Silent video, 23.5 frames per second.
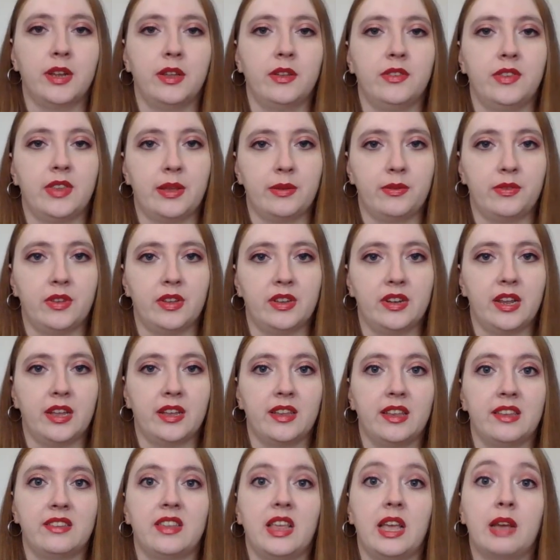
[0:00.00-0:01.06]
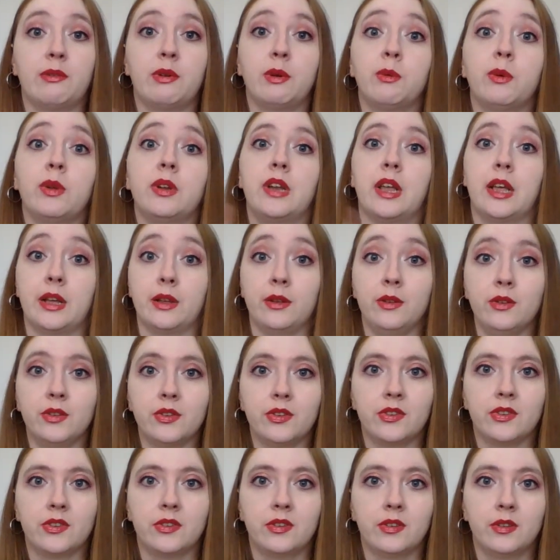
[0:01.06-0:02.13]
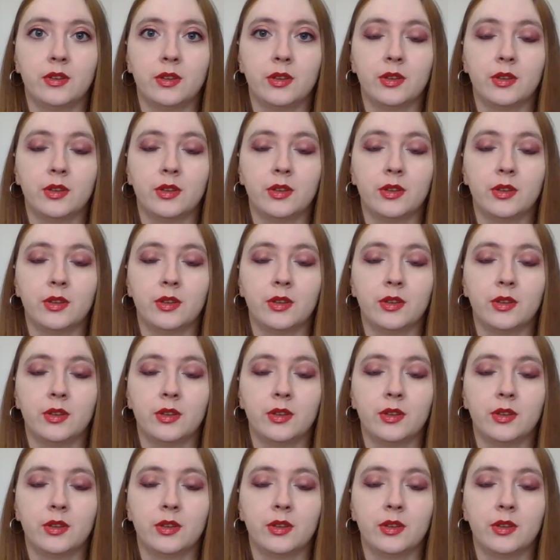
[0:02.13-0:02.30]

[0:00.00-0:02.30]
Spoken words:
else I've done that, because everyone else